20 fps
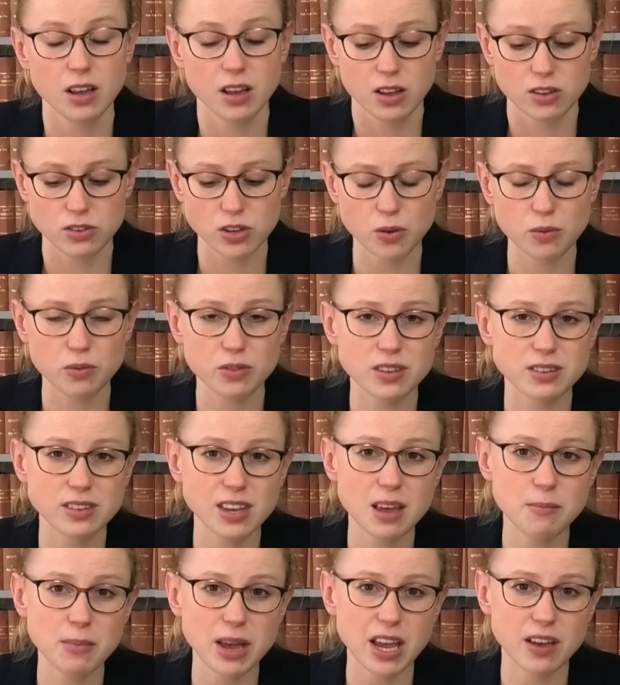So the
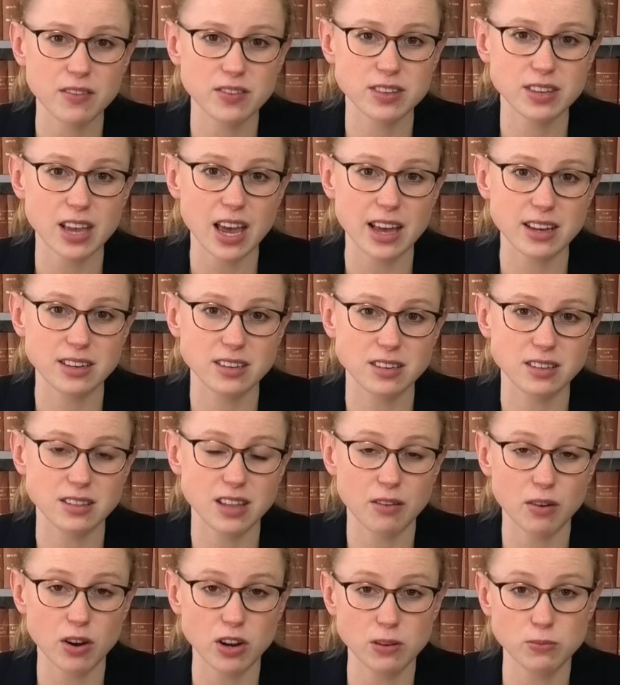CMA have set
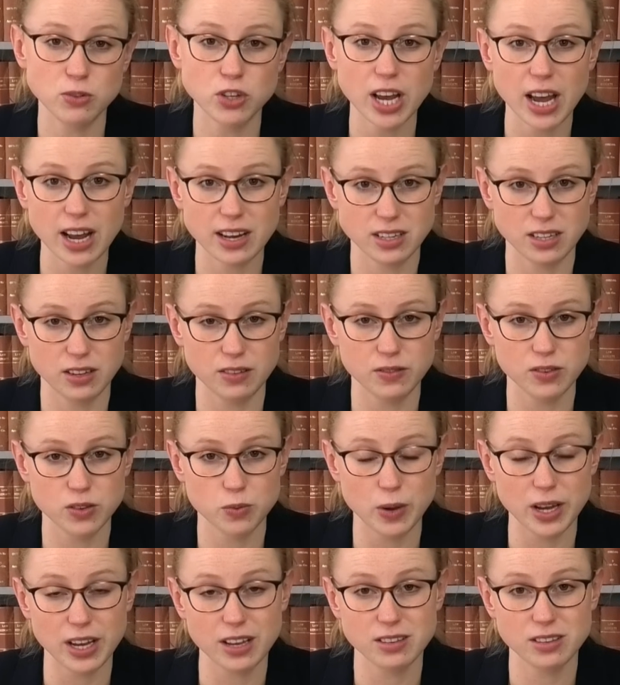their own objectives
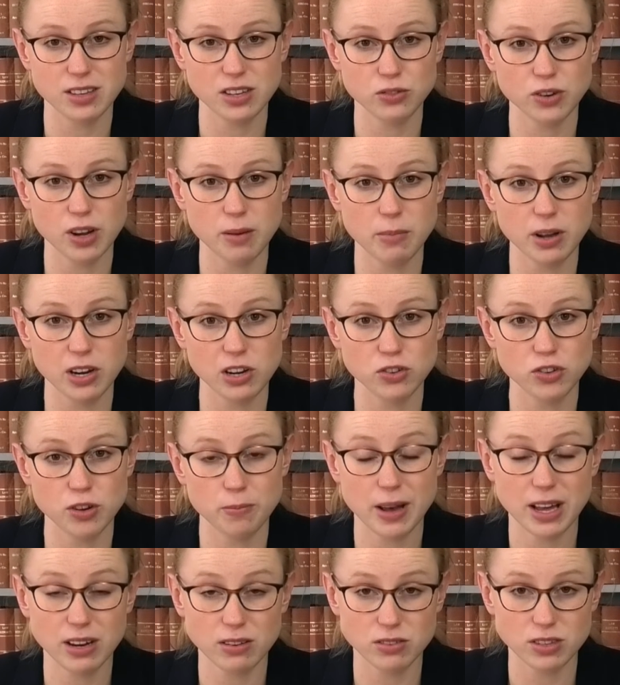when considering monetary
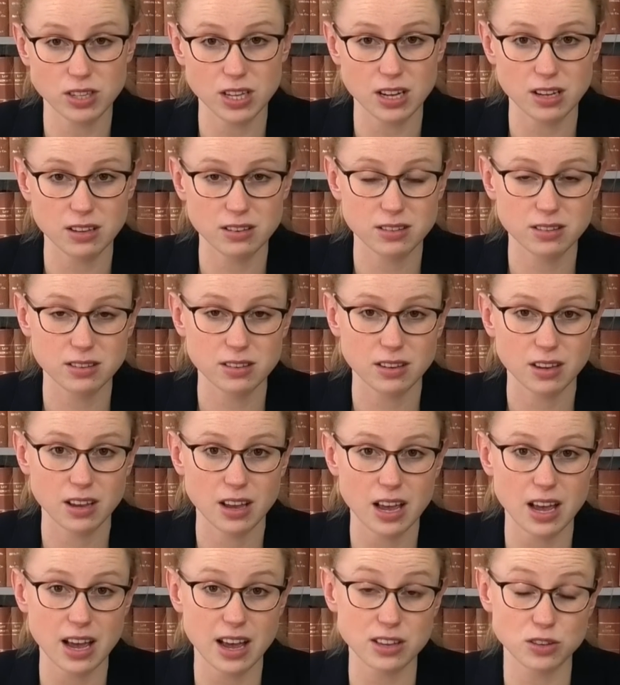penalties,
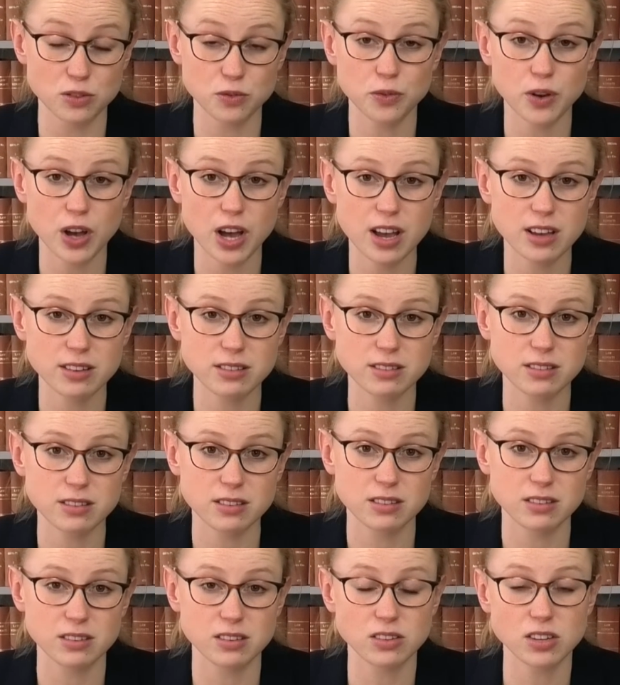as first,
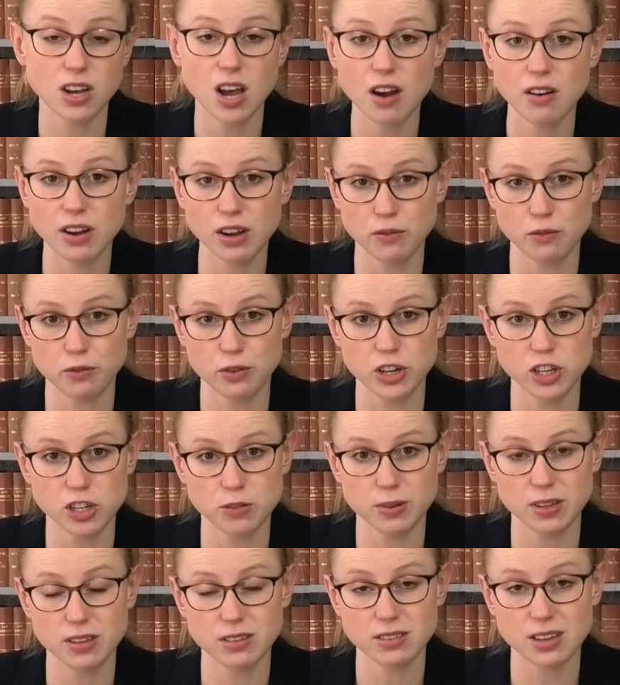deterring
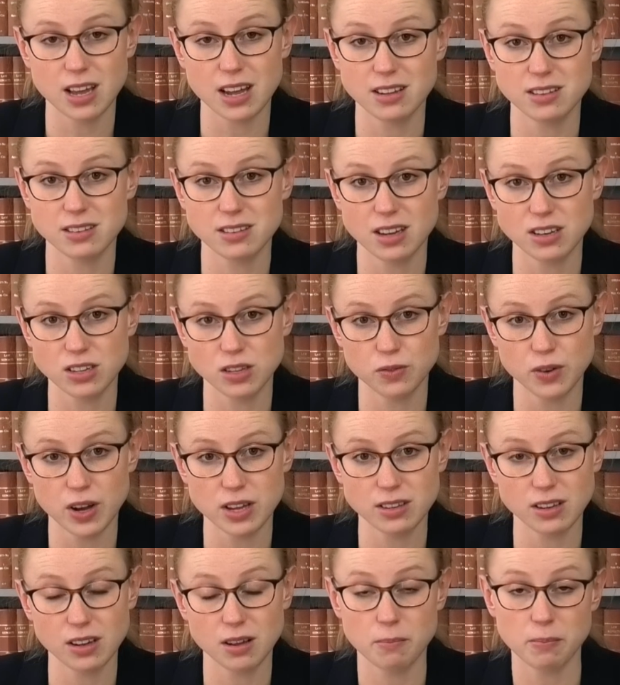infringements and
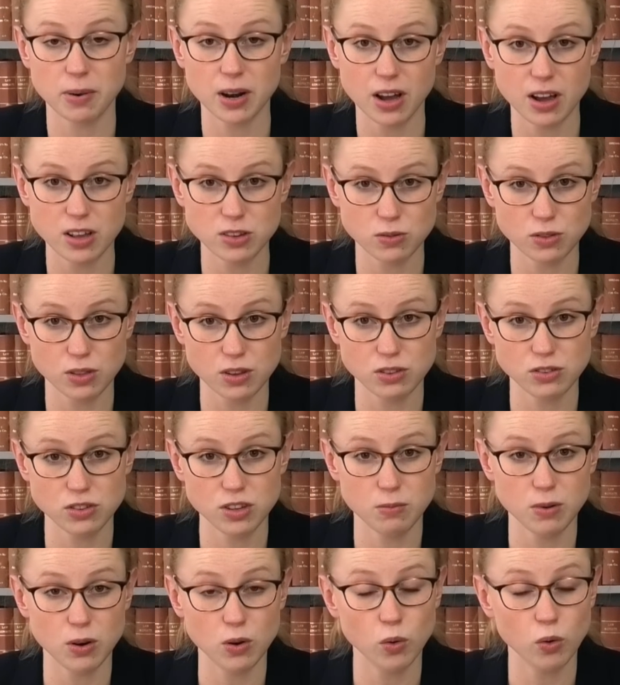incentivising compliance with
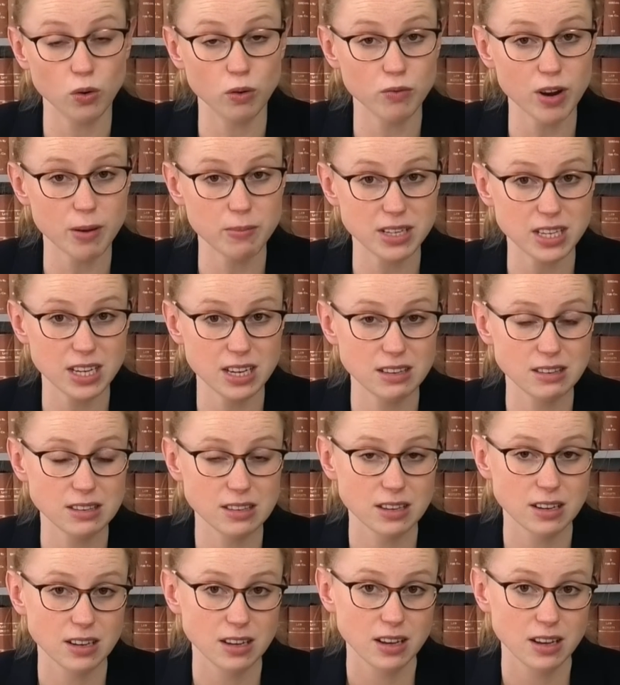consumer law and
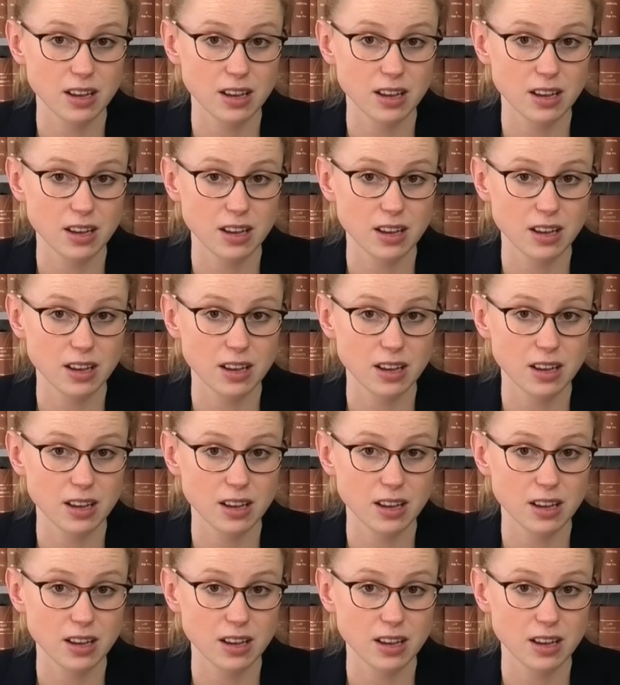remedies;